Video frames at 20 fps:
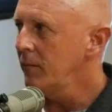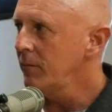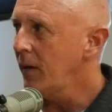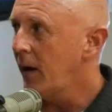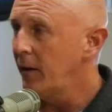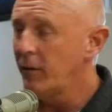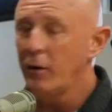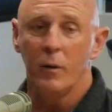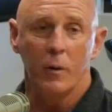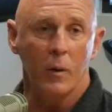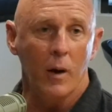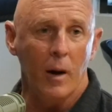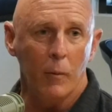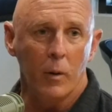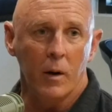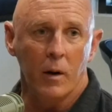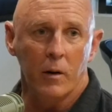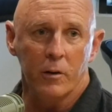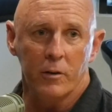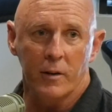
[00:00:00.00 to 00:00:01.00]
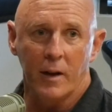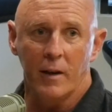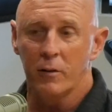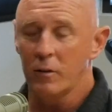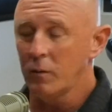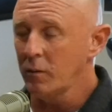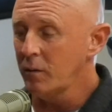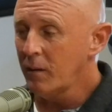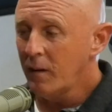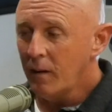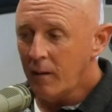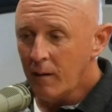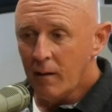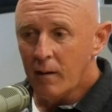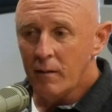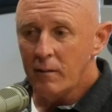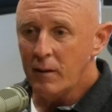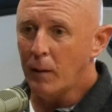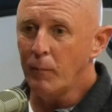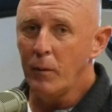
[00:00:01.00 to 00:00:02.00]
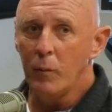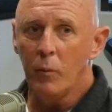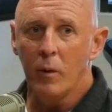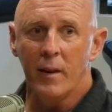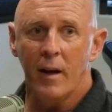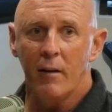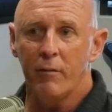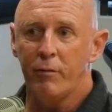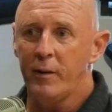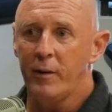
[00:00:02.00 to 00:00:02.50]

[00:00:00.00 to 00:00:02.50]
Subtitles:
I do. I want to understand. So tell me what that